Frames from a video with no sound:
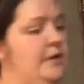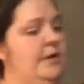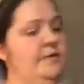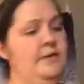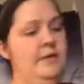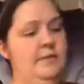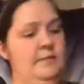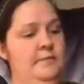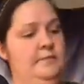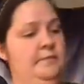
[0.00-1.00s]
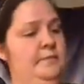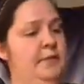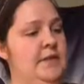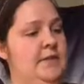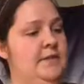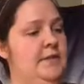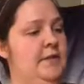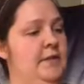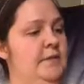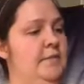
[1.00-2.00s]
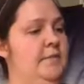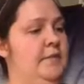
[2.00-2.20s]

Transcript: even, let's see here.